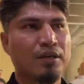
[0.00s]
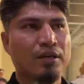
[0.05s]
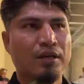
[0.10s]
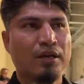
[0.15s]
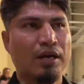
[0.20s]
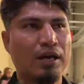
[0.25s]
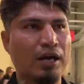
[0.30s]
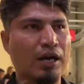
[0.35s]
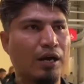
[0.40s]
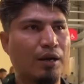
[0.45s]

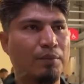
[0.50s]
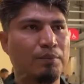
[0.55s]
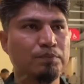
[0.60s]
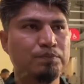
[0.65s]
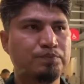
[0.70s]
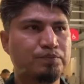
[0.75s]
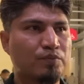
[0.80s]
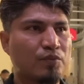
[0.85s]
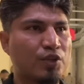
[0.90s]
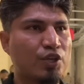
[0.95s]

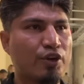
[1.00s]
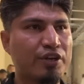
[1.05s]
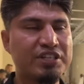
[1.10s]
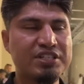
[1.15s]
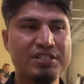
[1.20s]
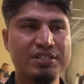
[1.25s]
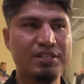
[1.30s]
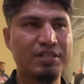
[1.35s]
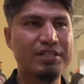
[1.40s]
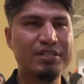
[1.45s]
You know,
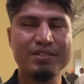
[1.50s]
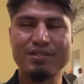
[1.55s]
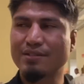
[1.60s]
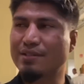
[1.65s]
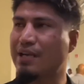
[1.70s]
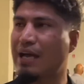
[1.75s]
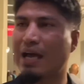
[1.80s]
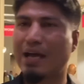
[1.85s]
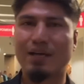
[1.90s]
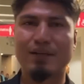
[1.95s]
he's
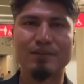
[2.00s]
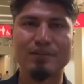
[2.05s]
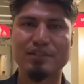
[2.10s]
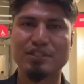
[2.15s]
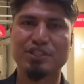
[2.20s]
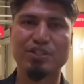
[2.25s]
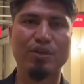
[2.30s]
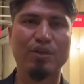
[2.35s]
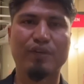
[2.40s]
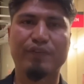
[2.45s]
got
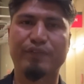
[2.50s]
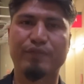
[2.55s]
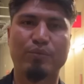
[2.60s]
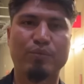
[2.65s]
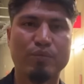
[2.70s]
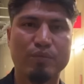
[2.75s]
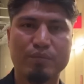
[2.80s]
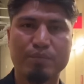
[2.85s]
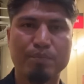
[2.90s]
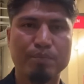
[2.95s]
still
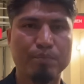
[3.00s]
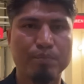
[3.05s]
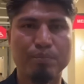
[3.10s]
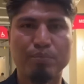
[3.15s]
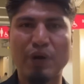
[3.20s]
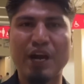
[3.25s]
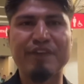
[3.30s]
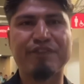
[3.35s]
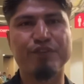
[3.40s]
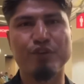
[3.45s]
a
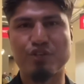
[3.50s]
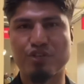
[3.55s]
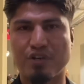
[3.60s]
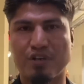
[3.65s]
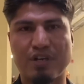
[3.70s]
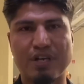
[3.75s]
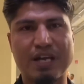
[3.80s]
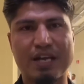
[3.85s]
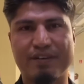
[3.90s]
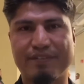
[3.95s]
bright future
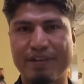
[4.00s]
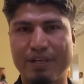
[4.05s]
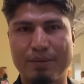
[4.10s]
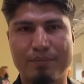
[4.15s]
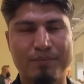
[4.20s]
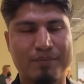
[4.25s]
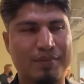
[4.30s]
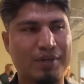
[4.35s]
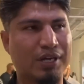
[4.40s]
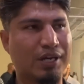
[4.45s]
ahead of
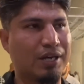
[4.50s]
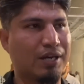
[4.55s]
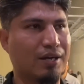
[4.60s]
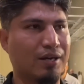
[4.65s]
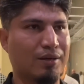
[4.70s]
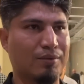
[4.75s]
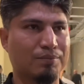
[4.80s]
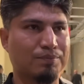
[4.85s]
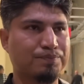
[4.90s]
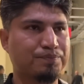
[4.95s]
him.
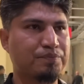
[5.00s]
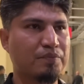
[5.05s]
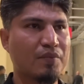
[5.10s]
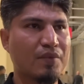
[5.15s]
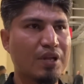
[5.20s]
Mm-hmm.